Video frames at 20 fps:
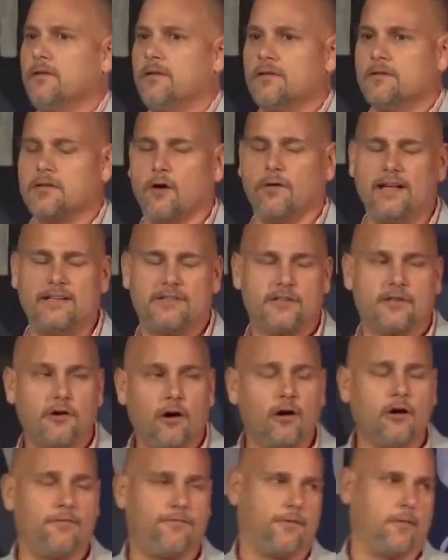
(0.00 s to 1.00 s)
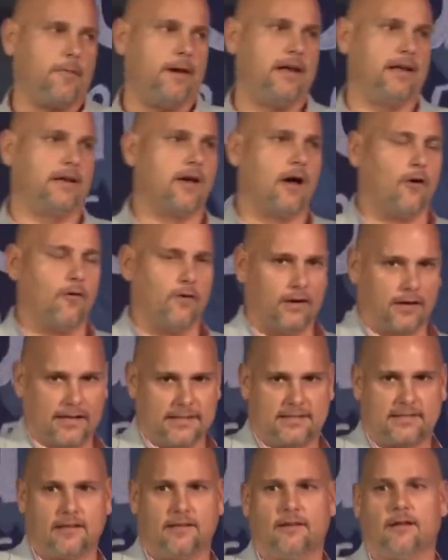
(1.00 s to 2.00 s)
So it's good for me to go and
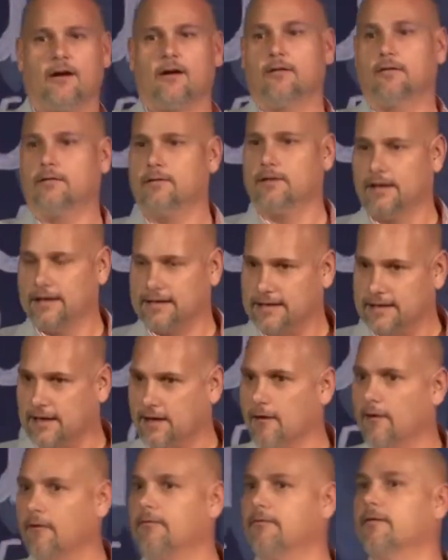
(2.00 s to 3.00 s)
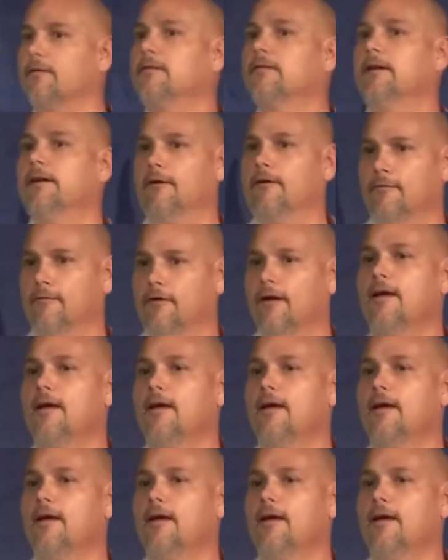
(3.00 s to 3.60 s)
listen uh, over and over.